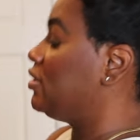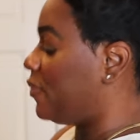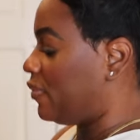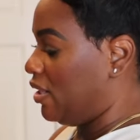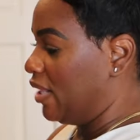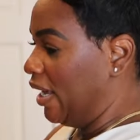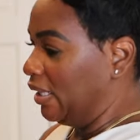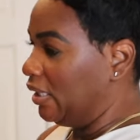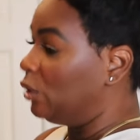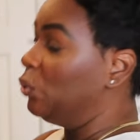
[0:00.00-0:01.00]
something that
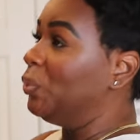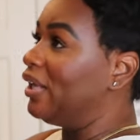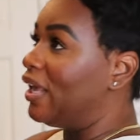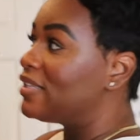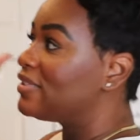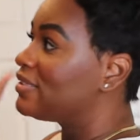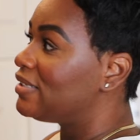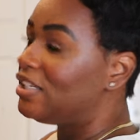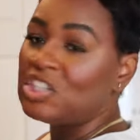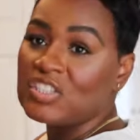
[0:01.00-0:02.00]
illuminates
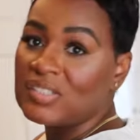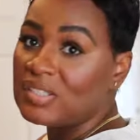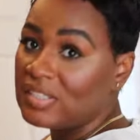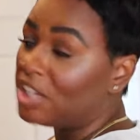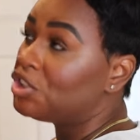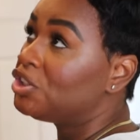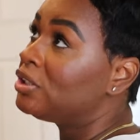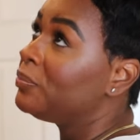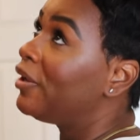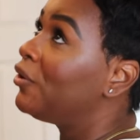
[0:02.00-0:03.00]
each
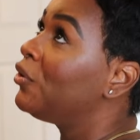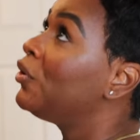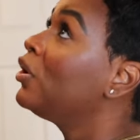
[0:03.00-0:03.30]
section better.